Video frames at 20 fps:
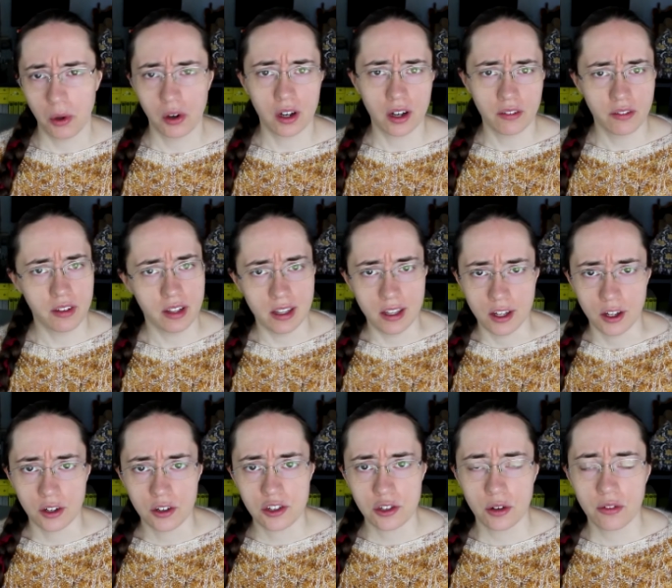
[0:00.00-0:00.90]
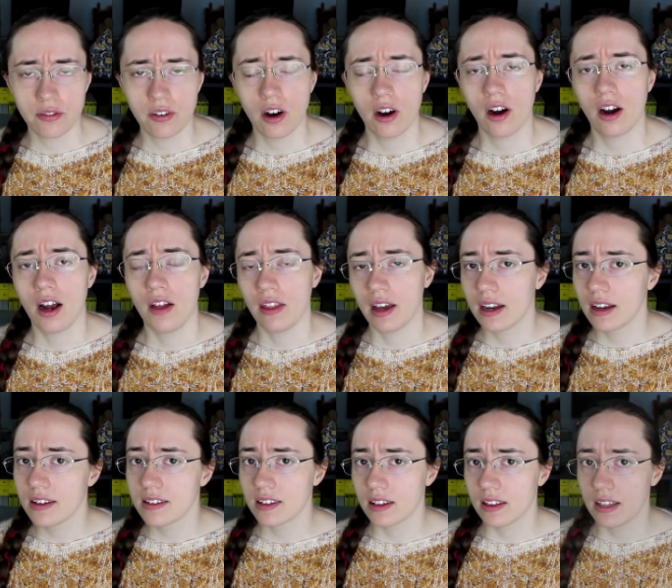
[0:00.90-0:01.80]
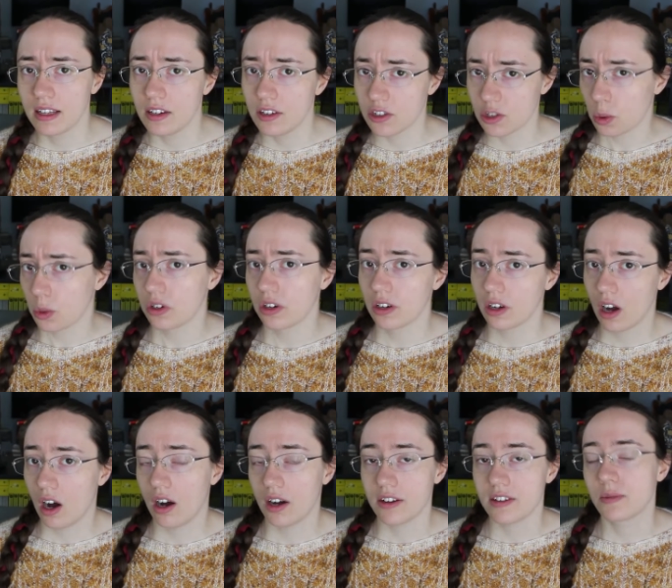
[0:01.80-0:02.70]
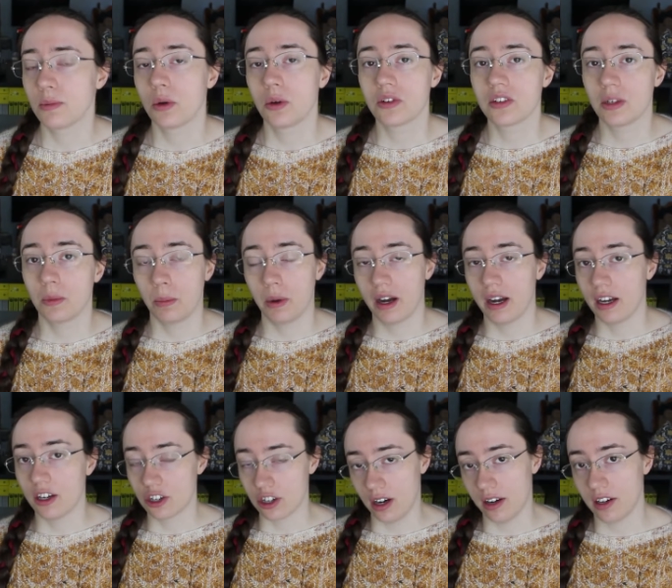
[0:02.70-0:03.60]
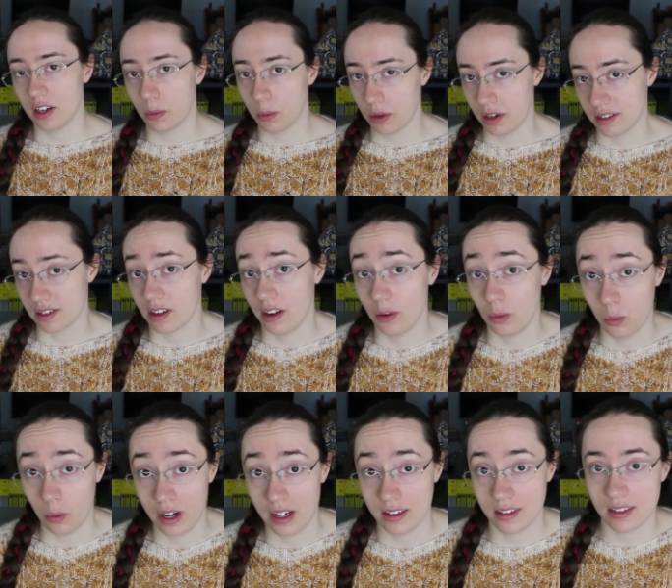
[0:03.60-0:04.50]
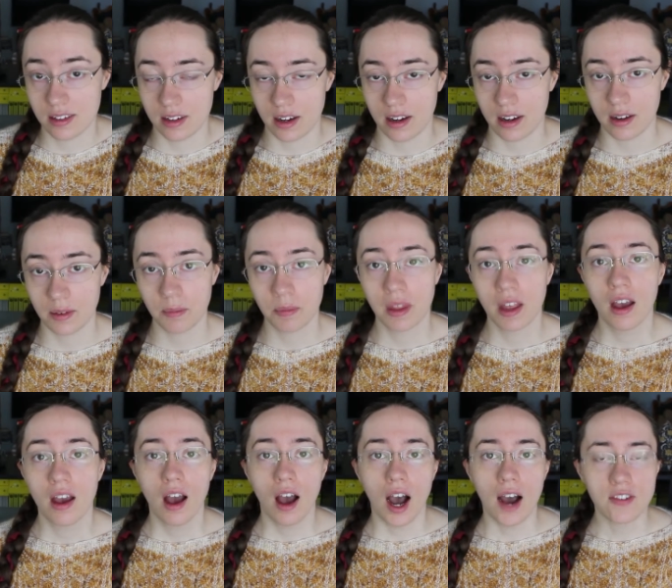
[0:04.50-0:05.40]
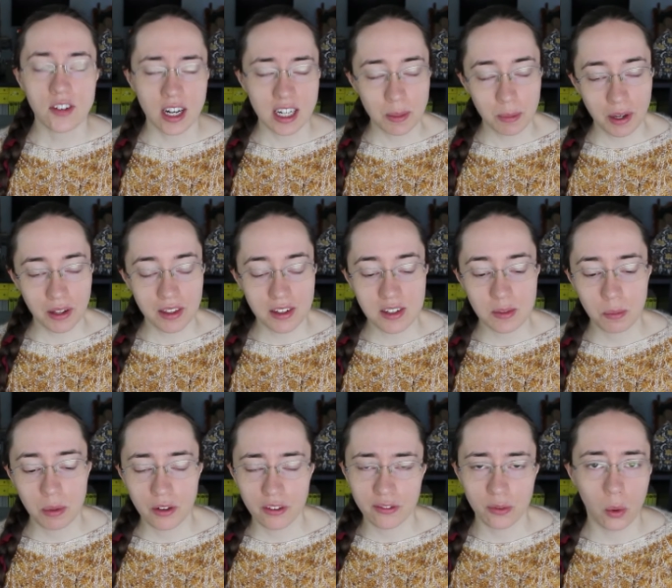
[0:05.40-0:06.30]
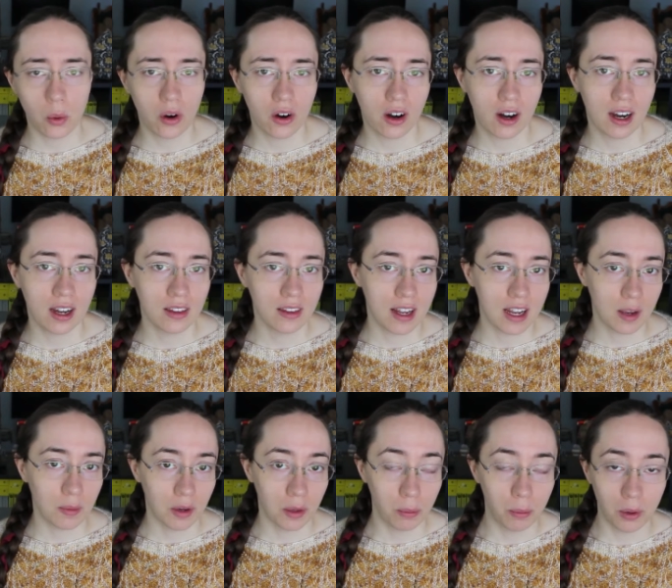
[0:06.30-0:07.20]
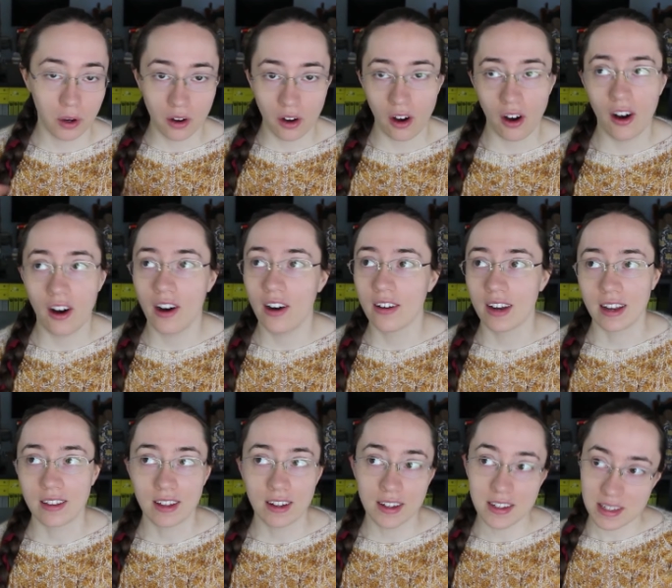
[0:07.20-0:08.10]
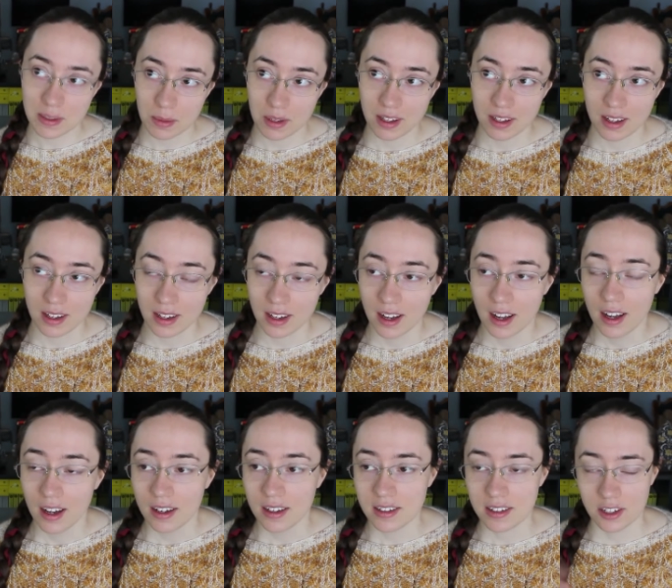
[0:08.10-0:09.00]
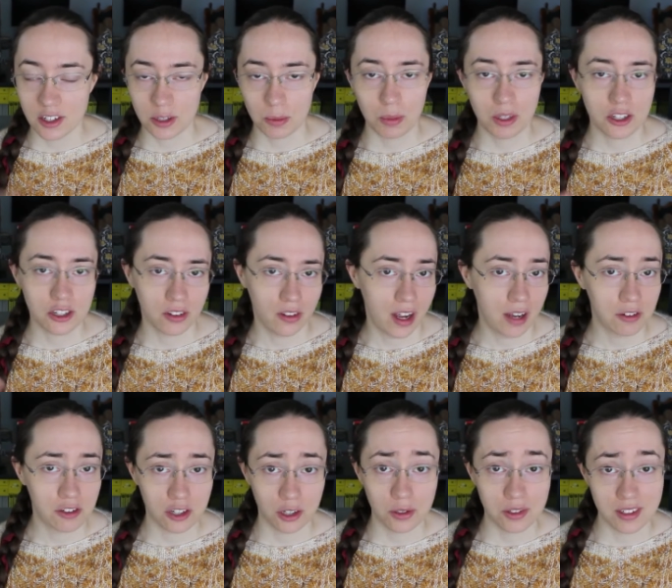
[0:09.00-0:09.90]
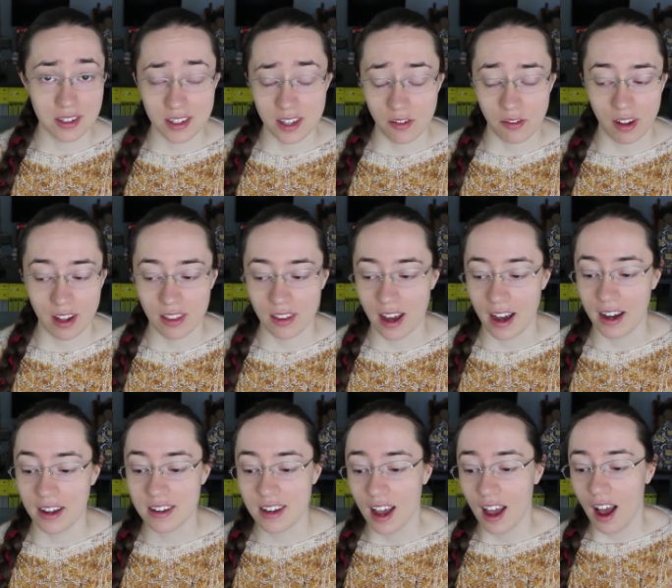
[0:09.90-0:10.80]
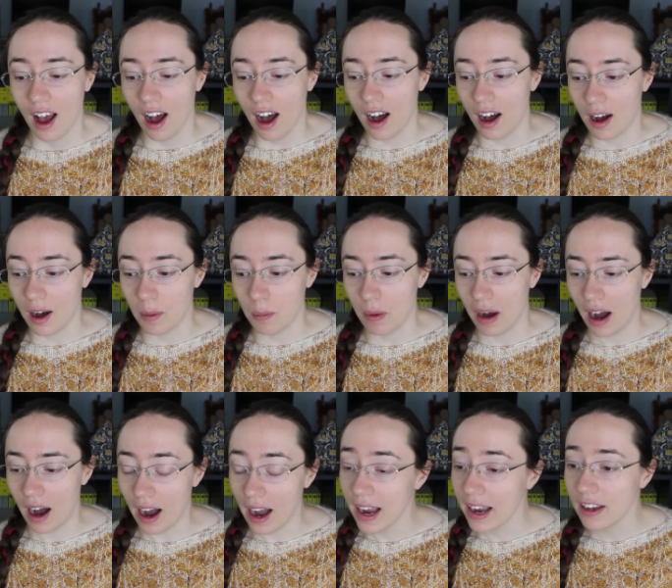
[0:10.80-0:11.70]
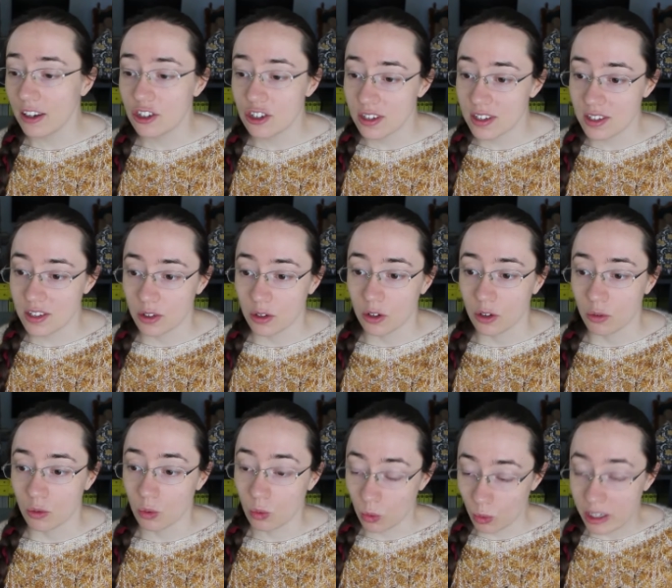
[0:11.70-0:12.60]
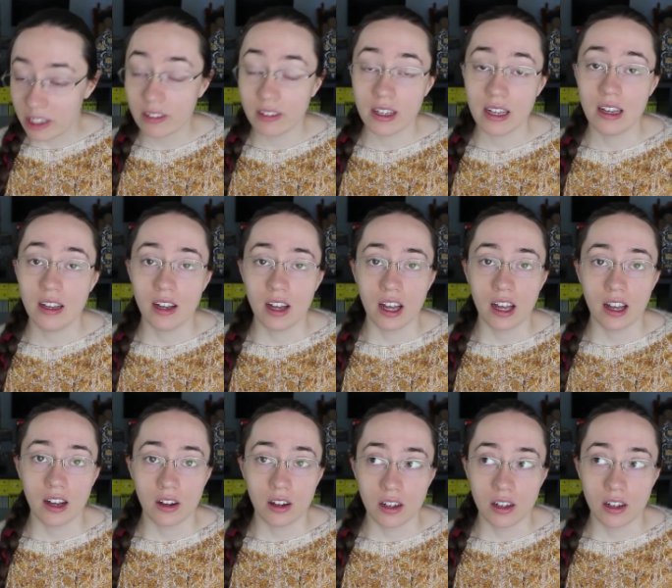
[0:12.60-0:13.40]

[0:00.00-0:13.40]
book of the year so far, and that is The Disordered Cosmos by Chanda Prescod-Weinstein. I've talked about this before in like a book haul, and I think on some of the Stitch and Bitch live shows and stuff like that. Um, I just really